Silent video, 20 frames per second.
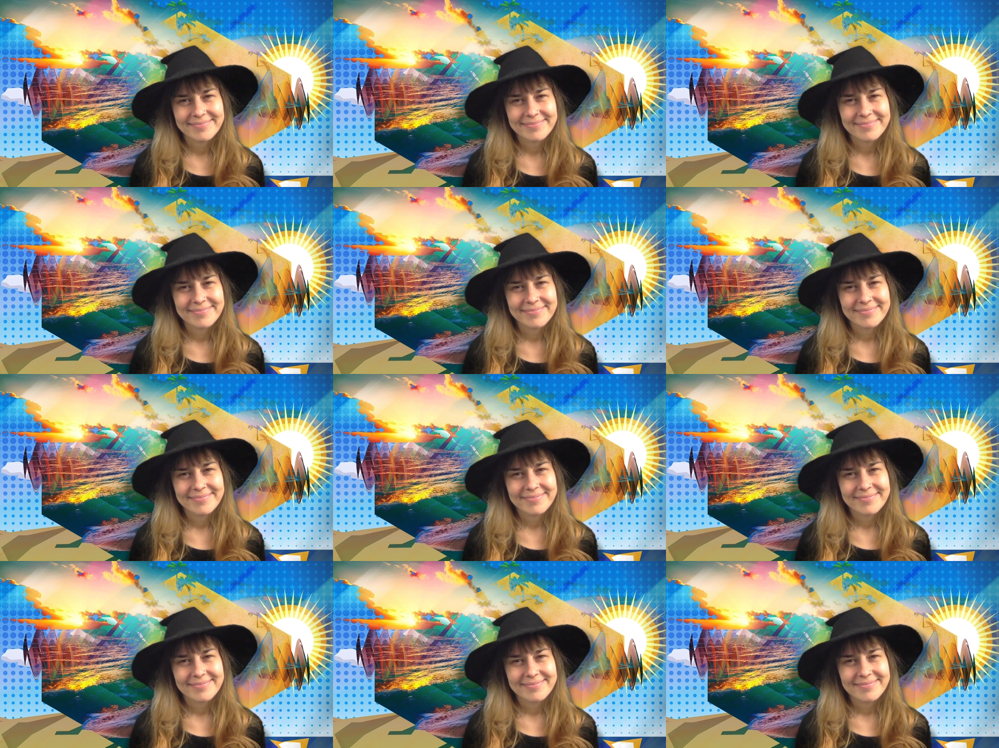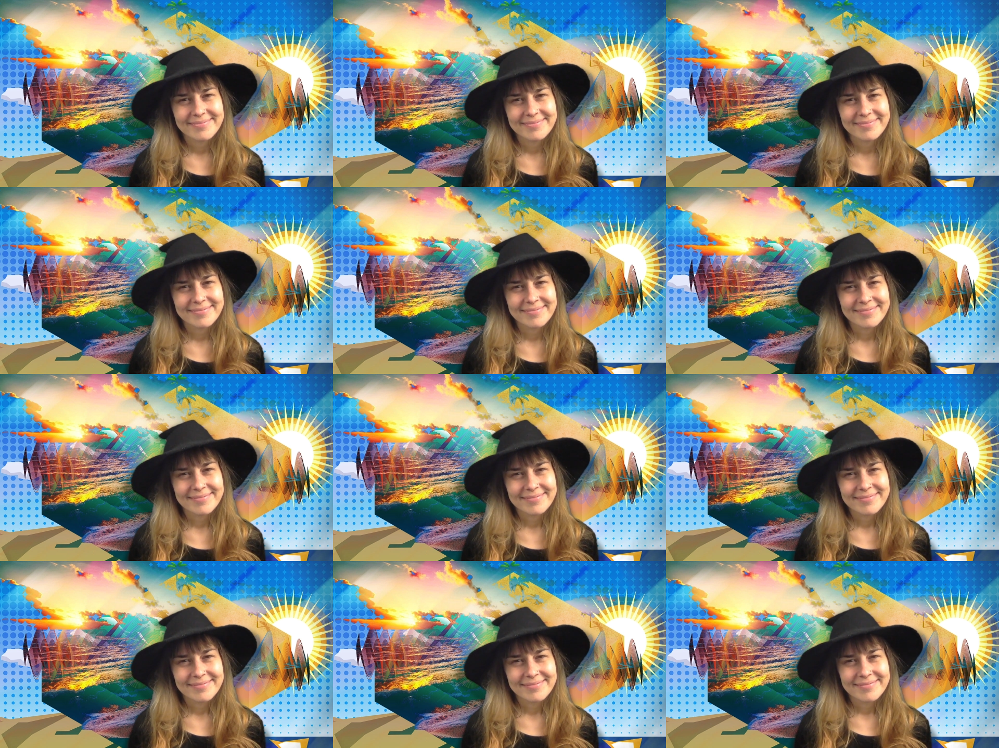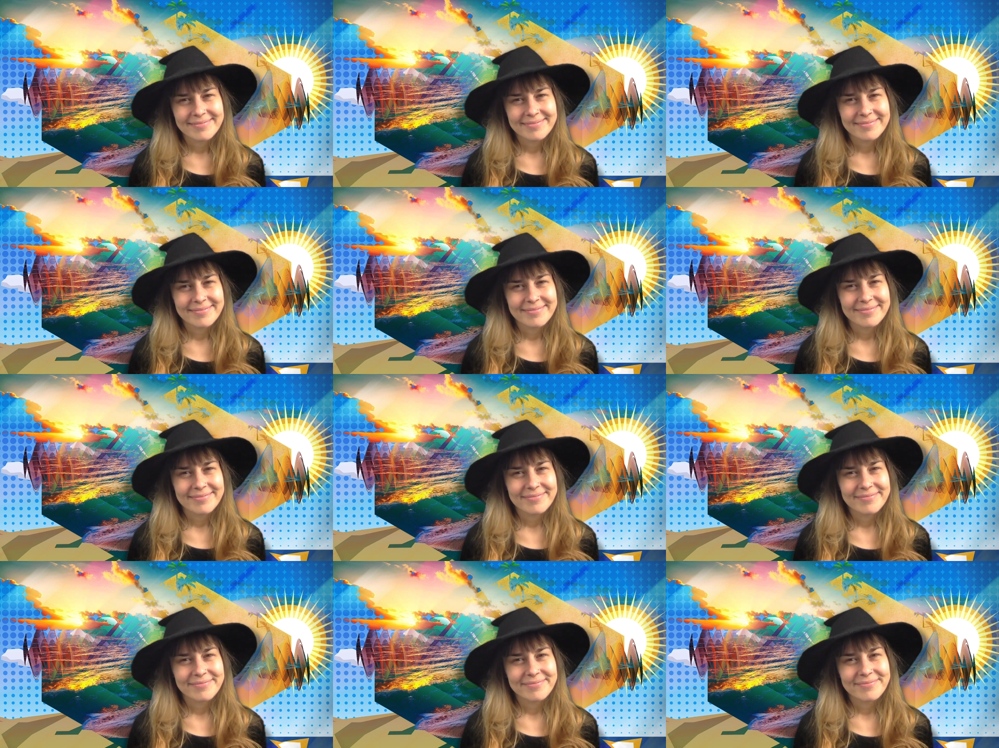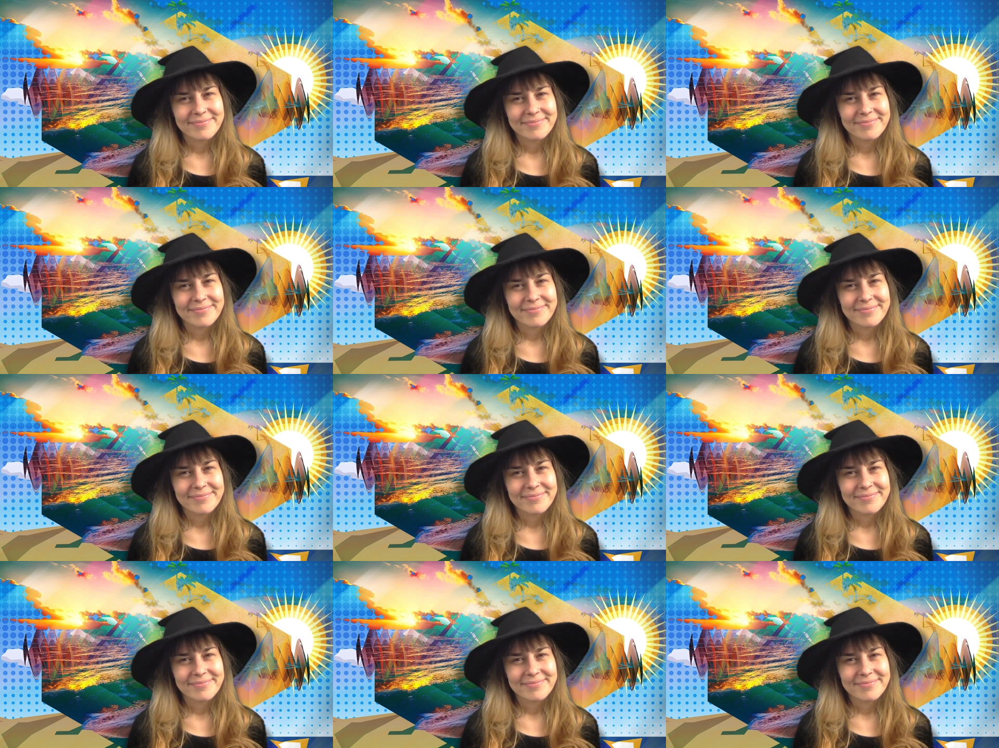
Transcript: (no one is talking)